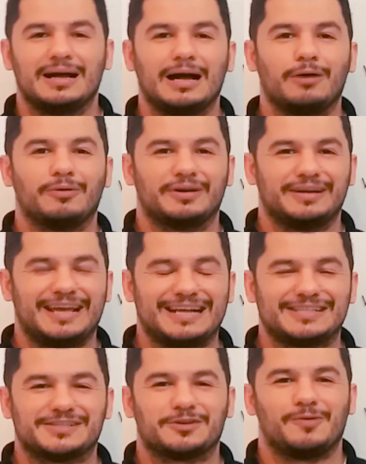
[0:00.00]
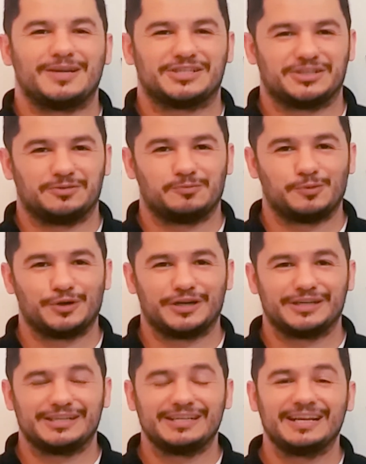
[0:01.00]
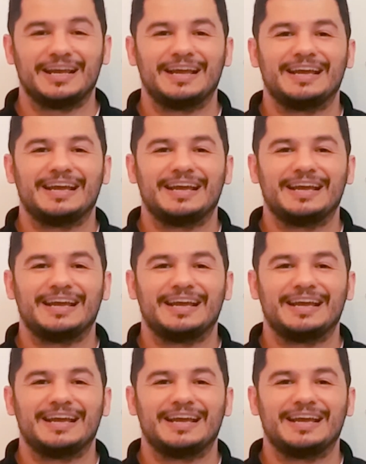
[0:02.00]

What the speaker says: Our next question word